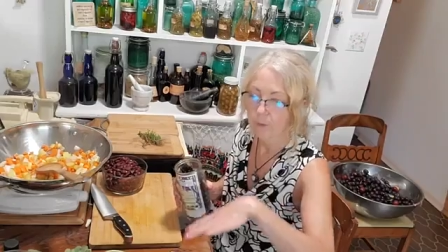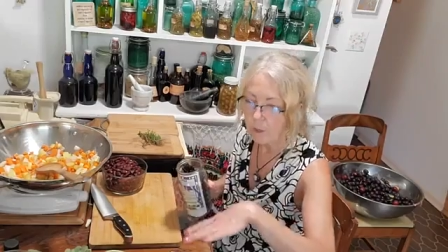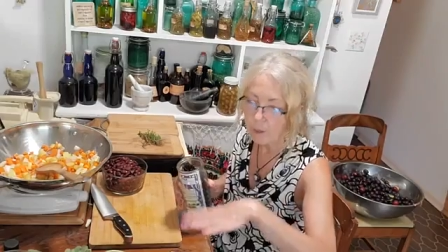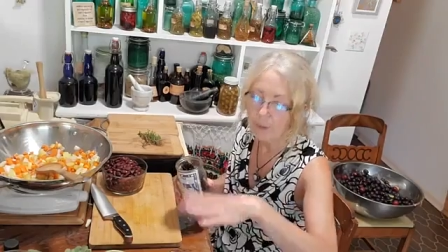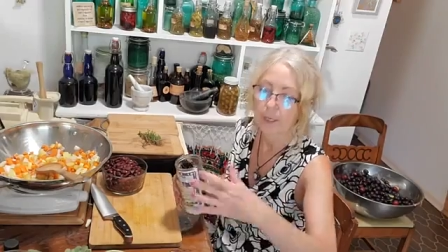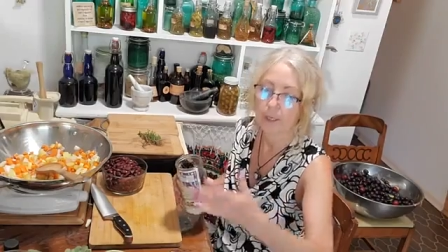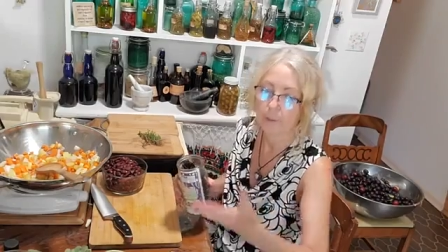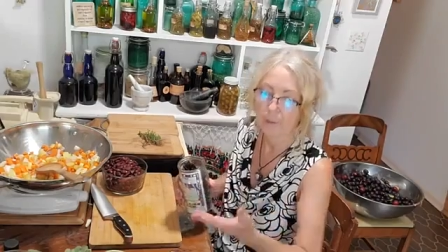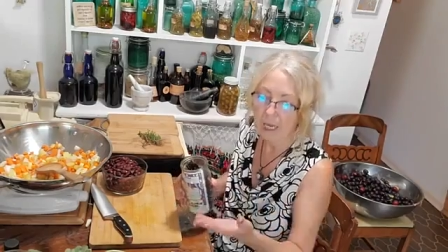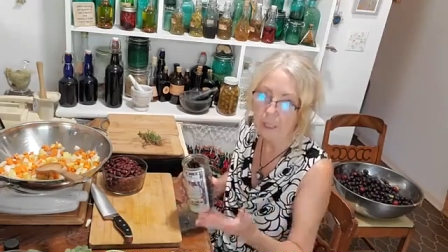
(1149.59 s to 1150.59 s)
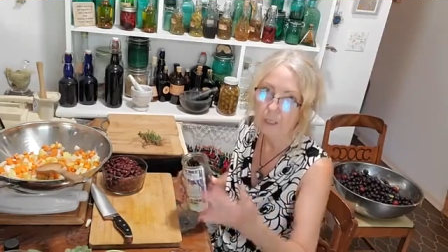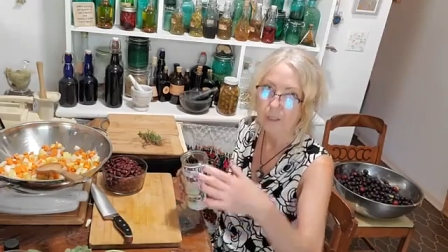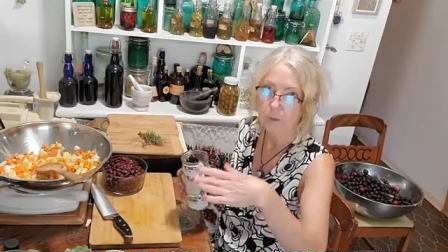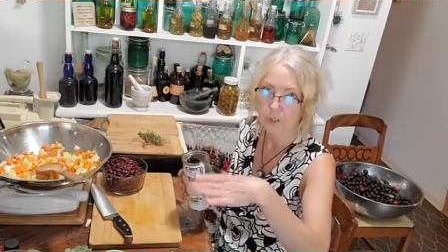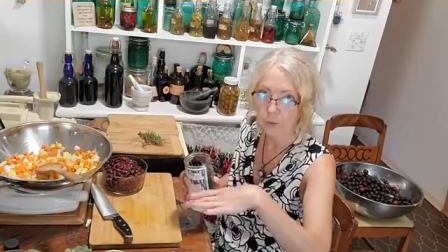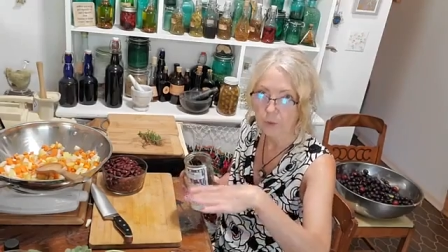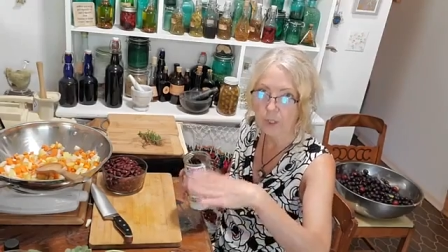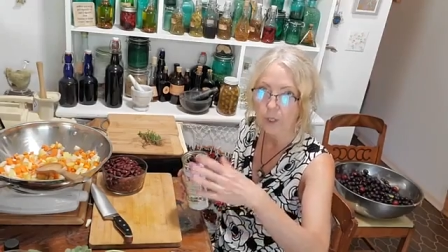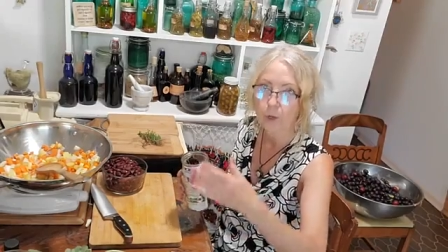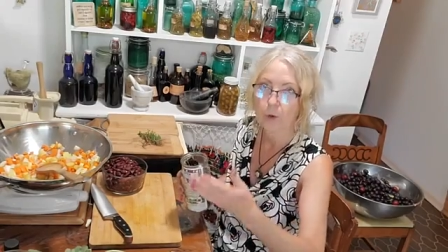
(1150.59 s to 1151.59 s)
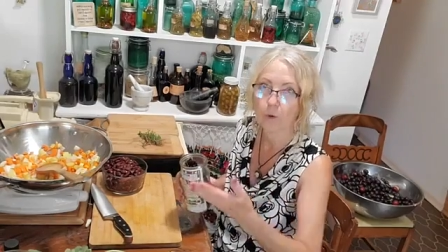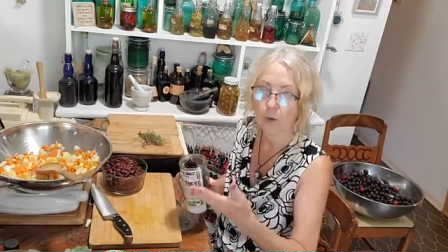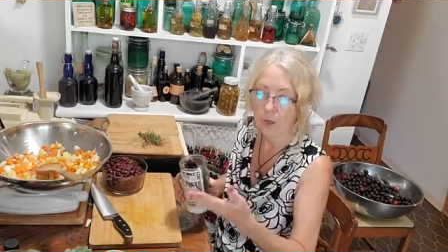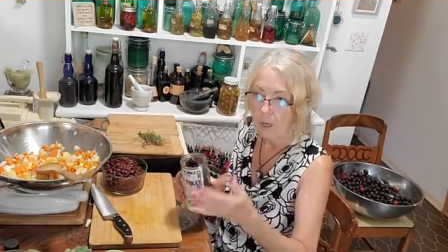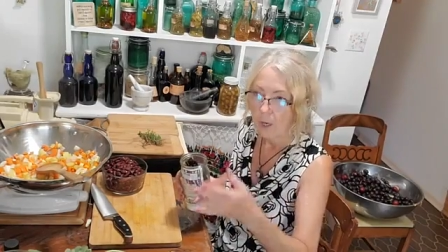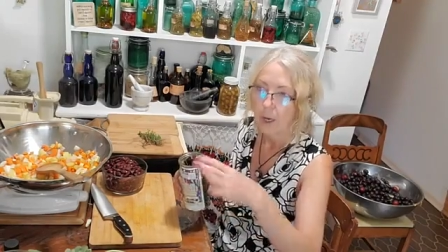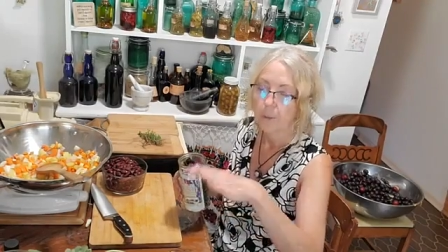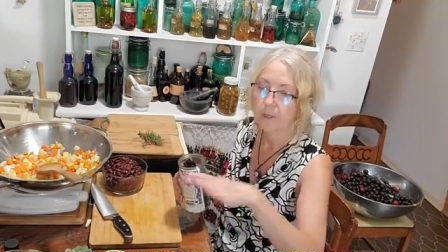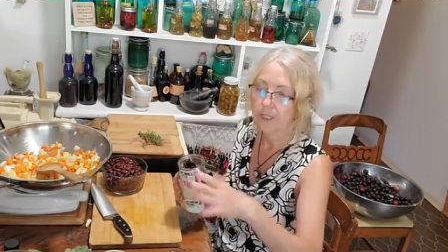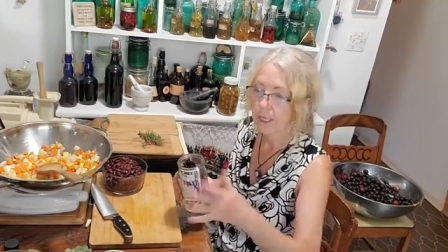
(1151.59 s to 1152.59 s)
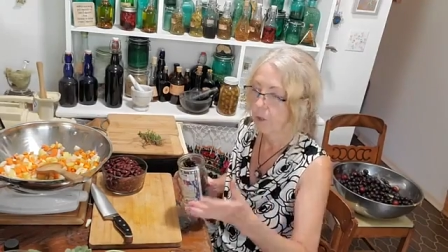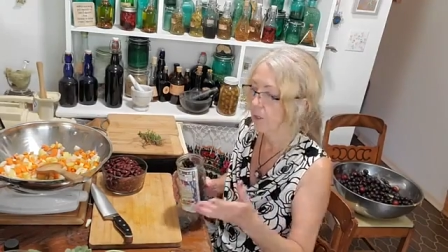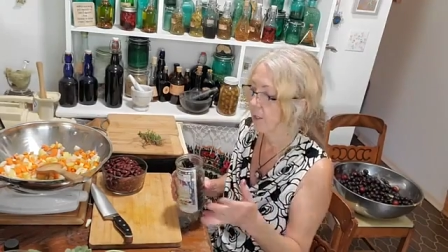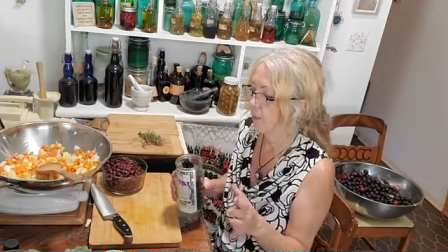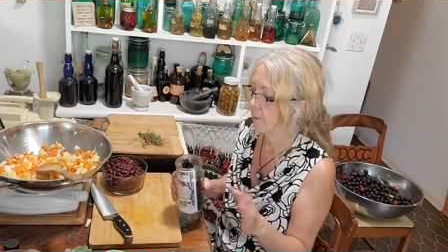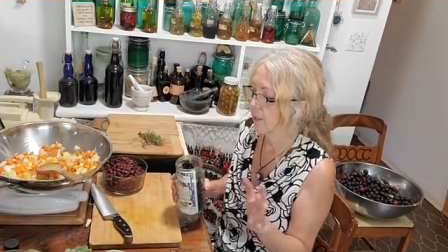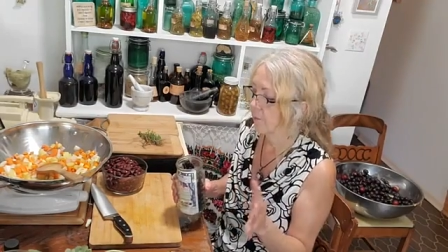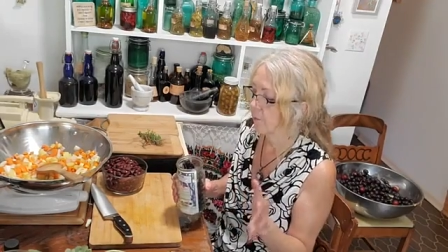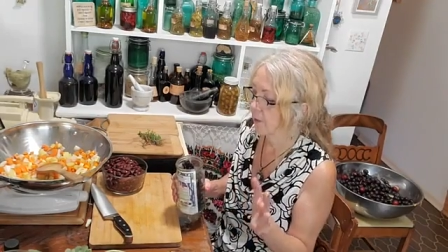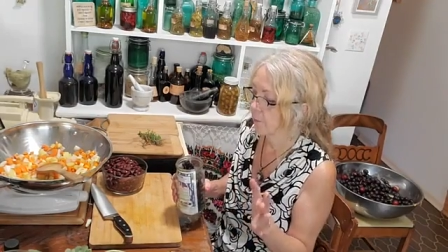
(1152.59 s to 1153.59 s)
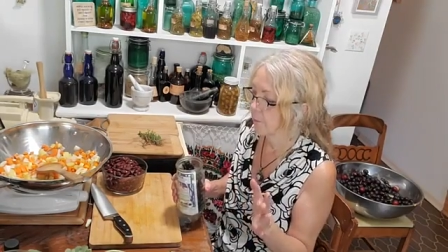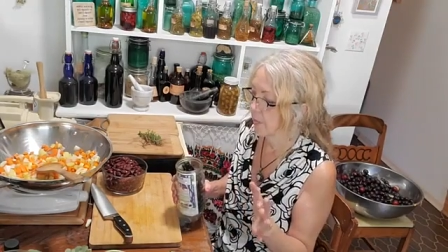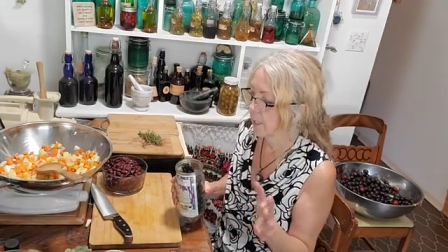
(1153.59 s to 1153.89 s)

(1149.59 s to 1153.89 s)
are in a balance where you can go up and down a little bit from,